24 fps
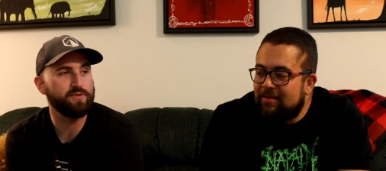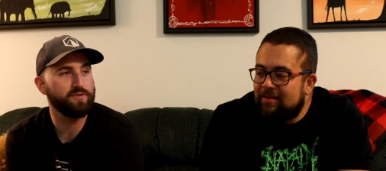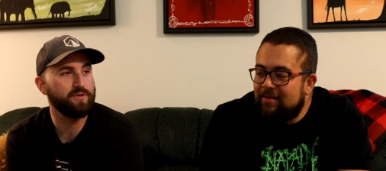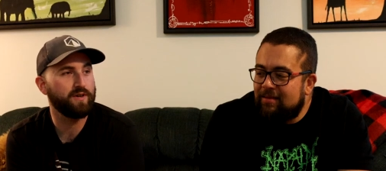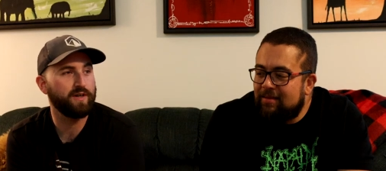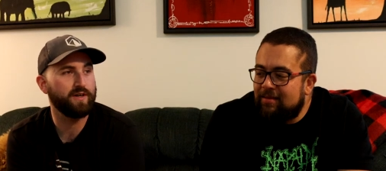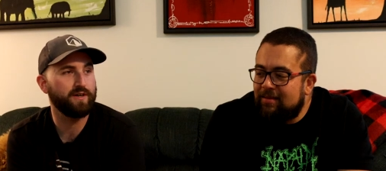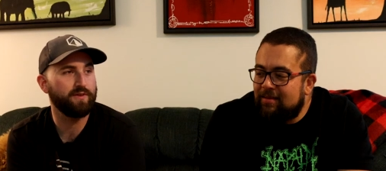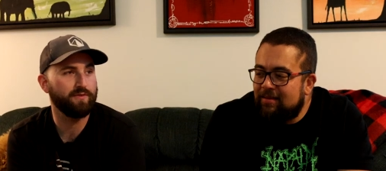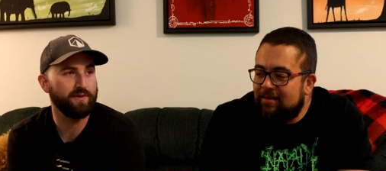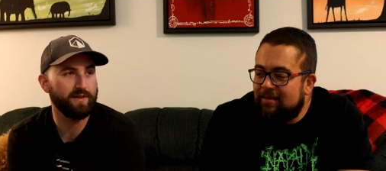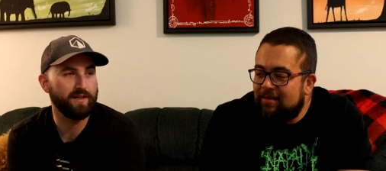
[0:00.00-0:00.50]

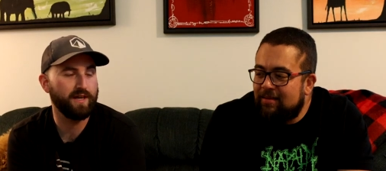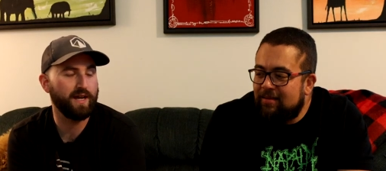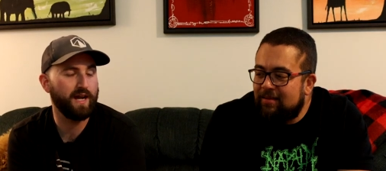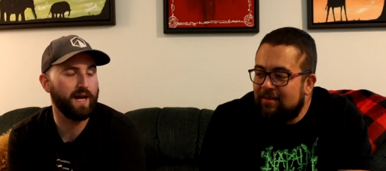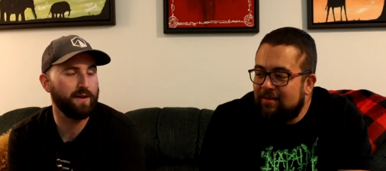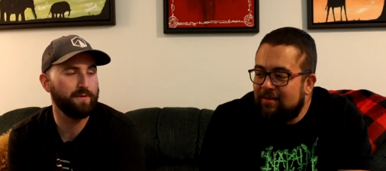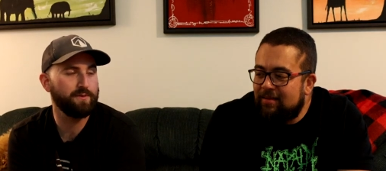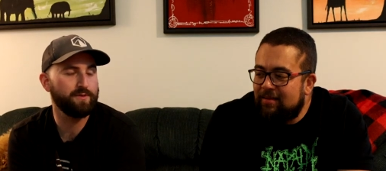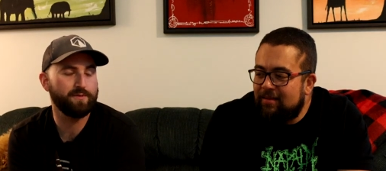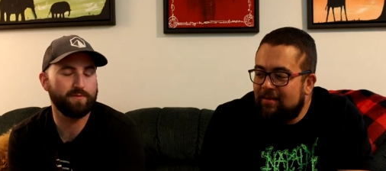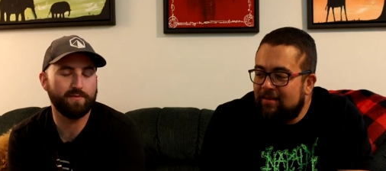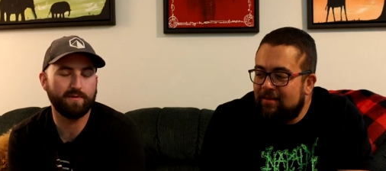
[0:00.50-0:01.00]
Speaker 1: try to
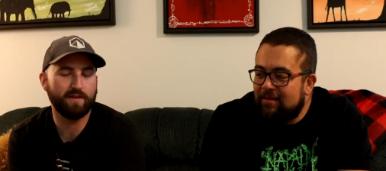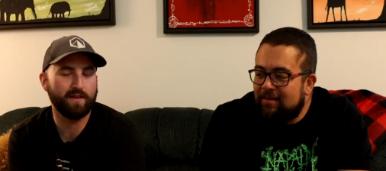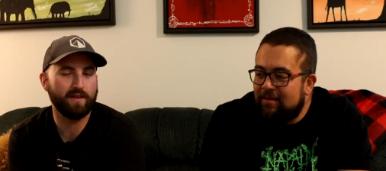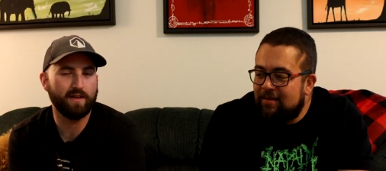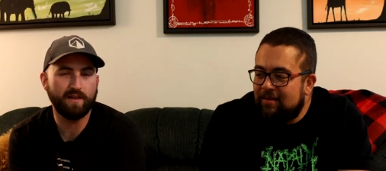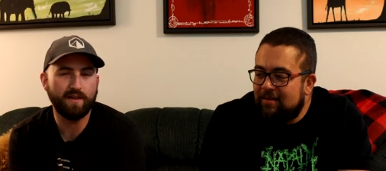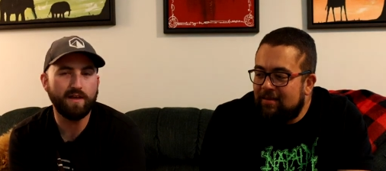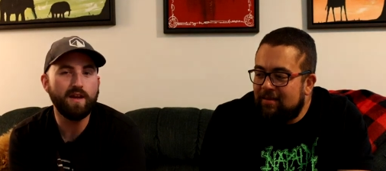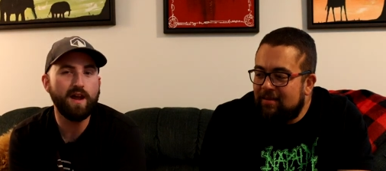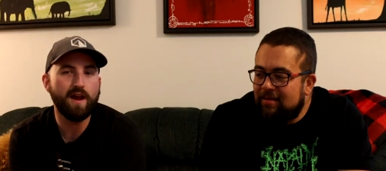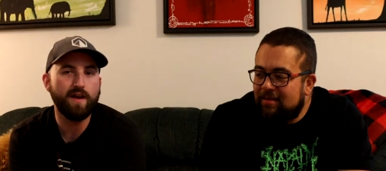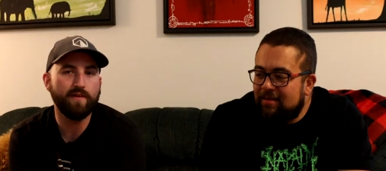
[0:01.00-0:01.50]
recapture, but
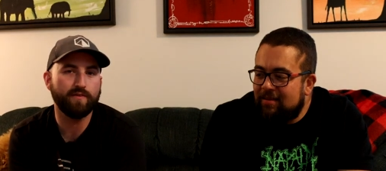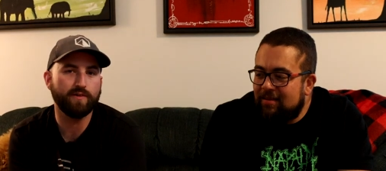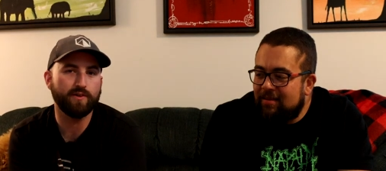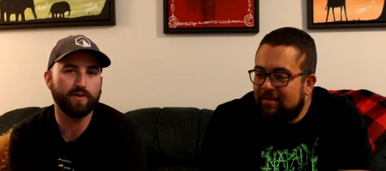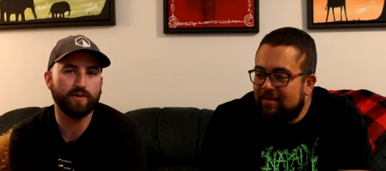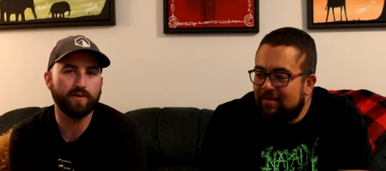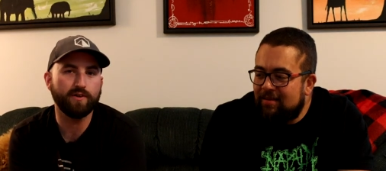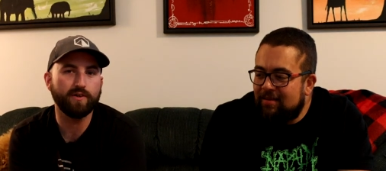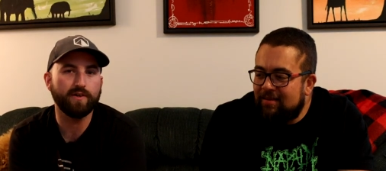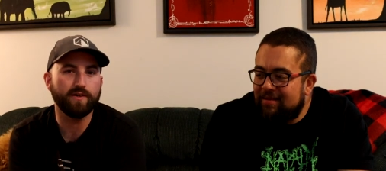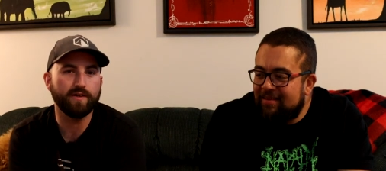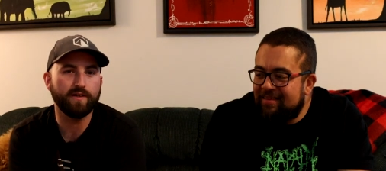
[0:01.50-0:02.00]
they
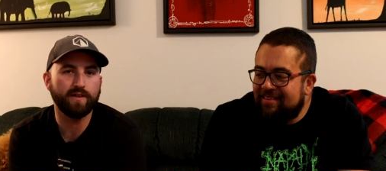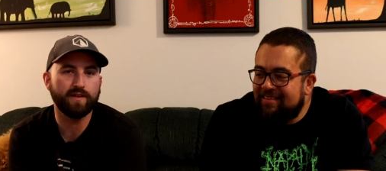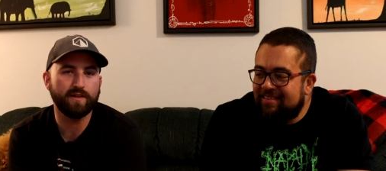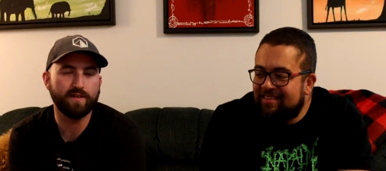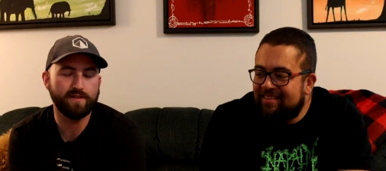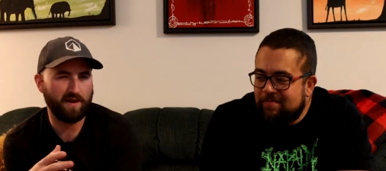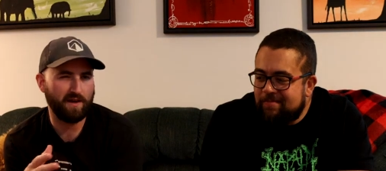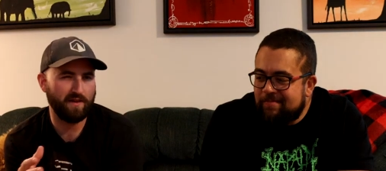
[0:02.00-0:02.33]
never could.